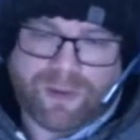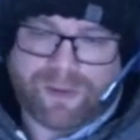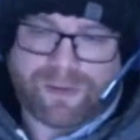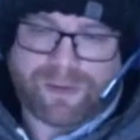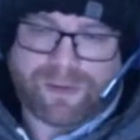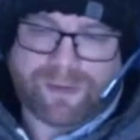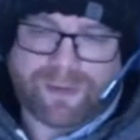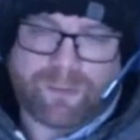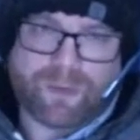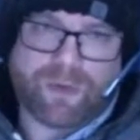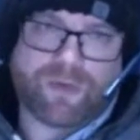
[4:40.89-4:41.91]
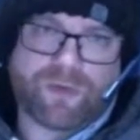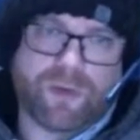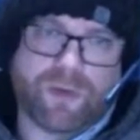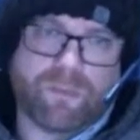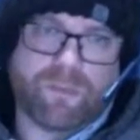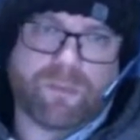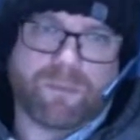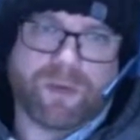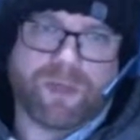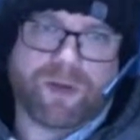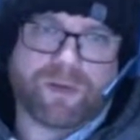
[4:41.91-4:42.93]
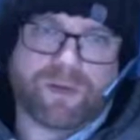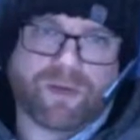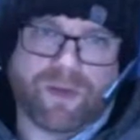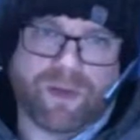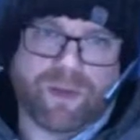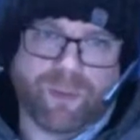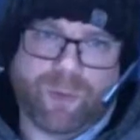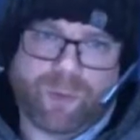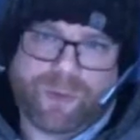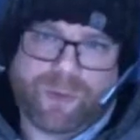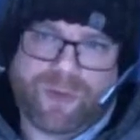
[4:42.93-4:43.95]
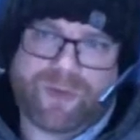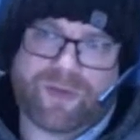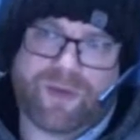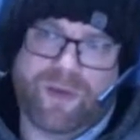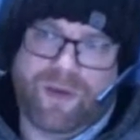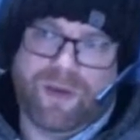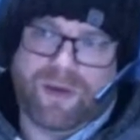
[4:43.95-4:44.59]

and we'll do some mythics and the world quests.